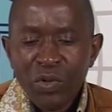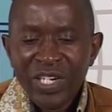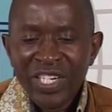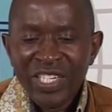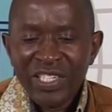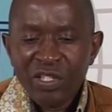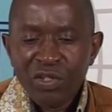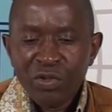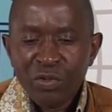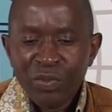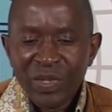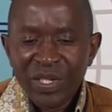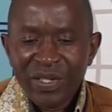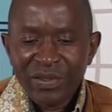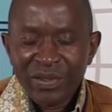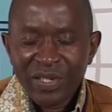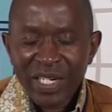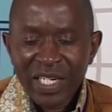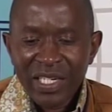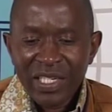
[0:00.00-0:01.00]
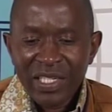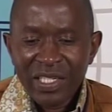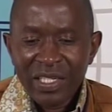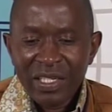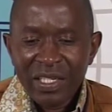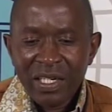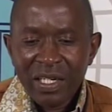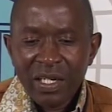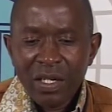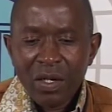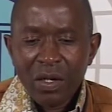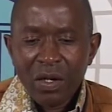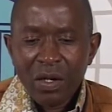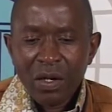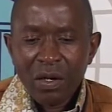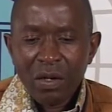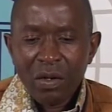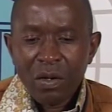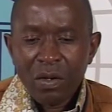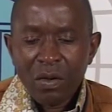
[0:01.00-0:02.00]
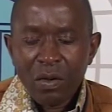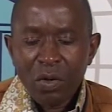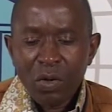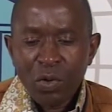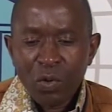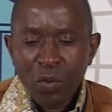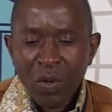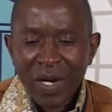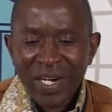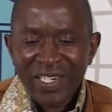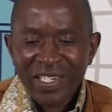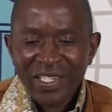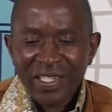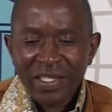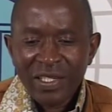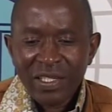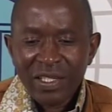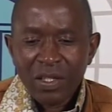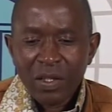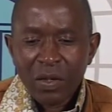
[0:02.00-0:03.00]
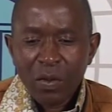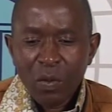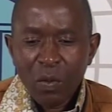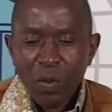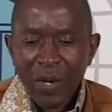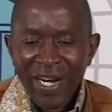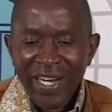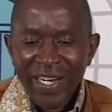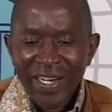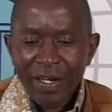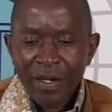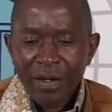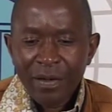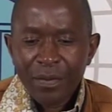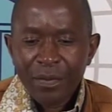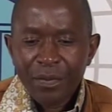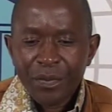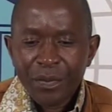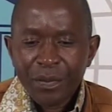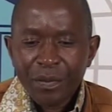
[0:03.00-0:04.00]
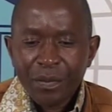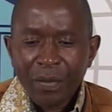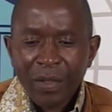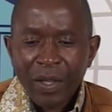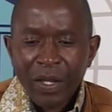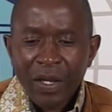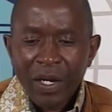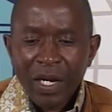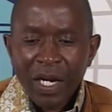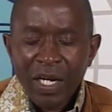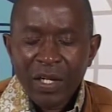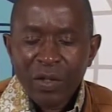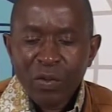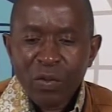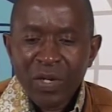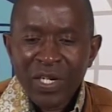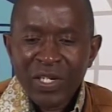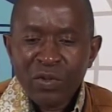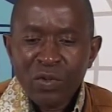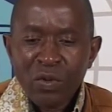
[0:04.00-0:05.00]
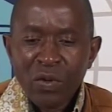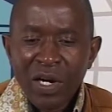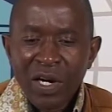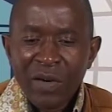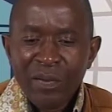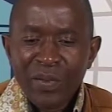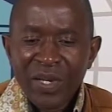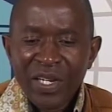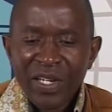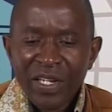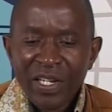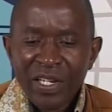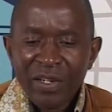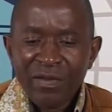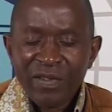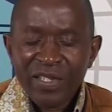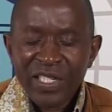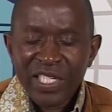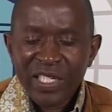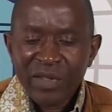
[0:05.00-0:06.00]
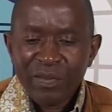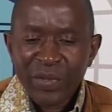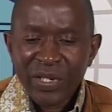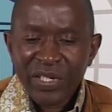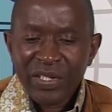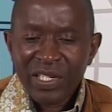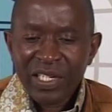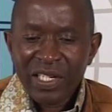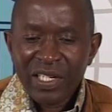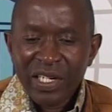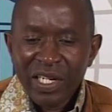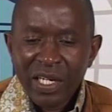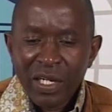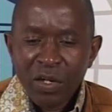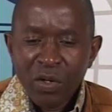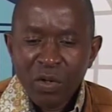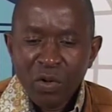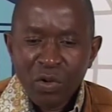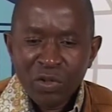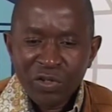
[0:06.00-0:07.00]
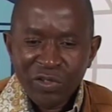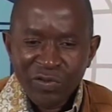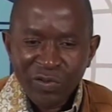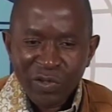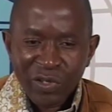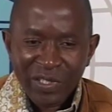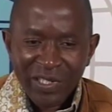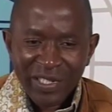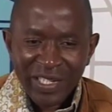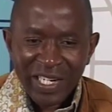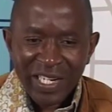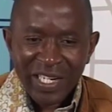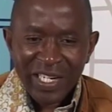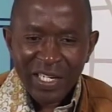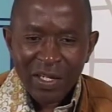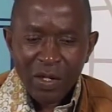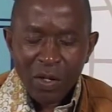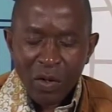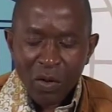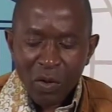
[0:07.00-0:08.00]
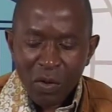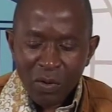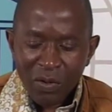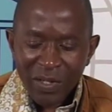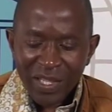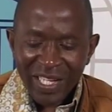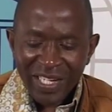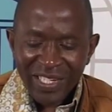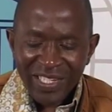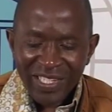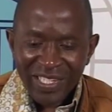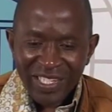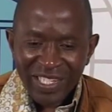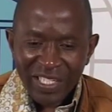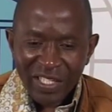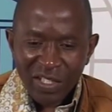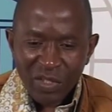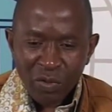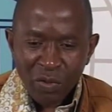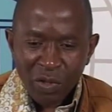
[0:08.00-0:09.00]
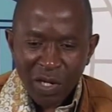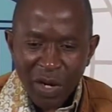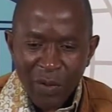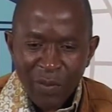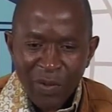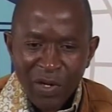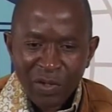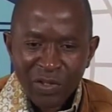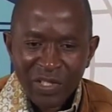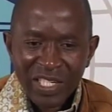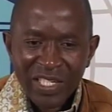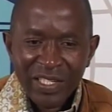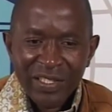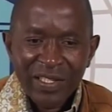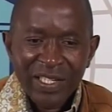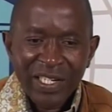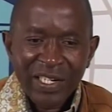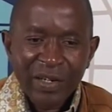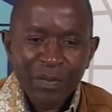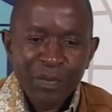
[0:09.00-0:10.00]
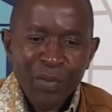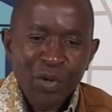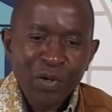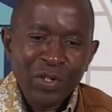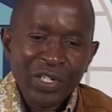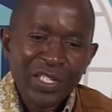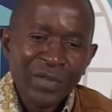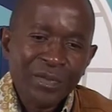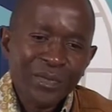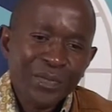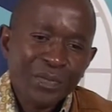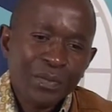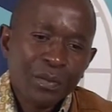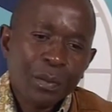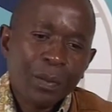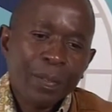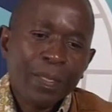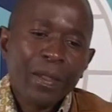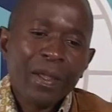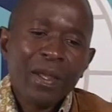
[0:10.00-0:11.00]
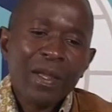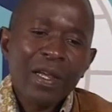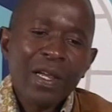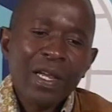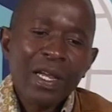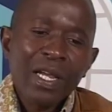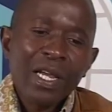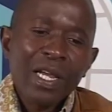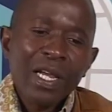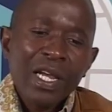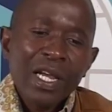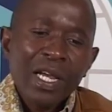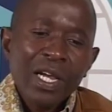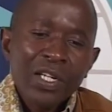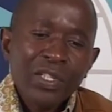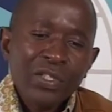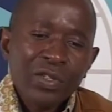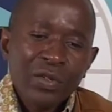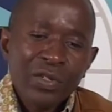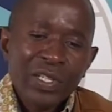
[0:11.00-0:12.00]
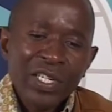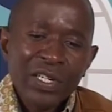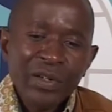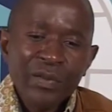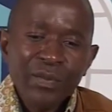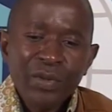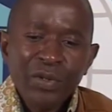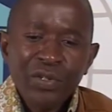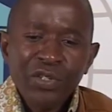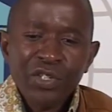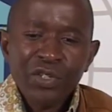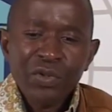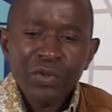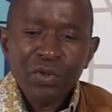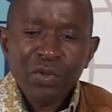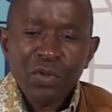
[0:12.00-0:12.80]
needs to be trained on what, when, and what will happen if this person goes for training. All that needs to come out in the report. So the report should